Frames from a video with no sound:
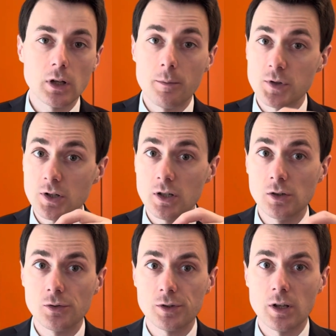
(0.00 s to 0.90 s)
I'm just
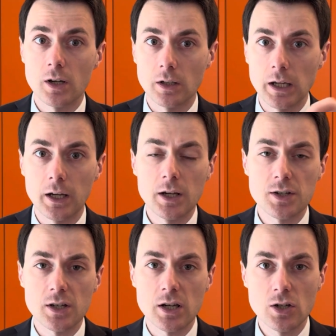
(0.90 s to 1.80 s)
interested in getting his
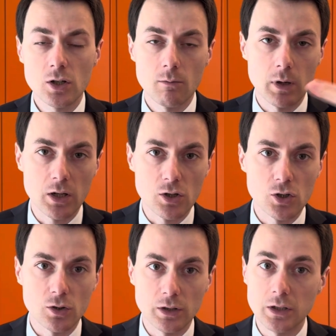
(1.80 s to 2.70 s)
attention and making
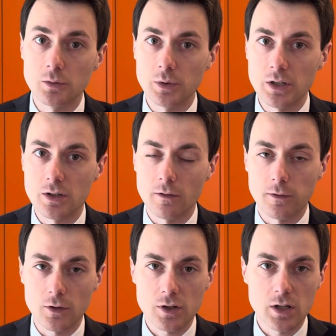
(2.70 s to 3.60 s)
sure he reads the
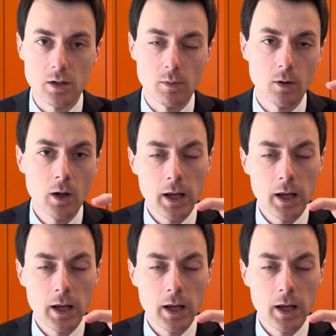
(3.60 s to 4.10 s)
first email.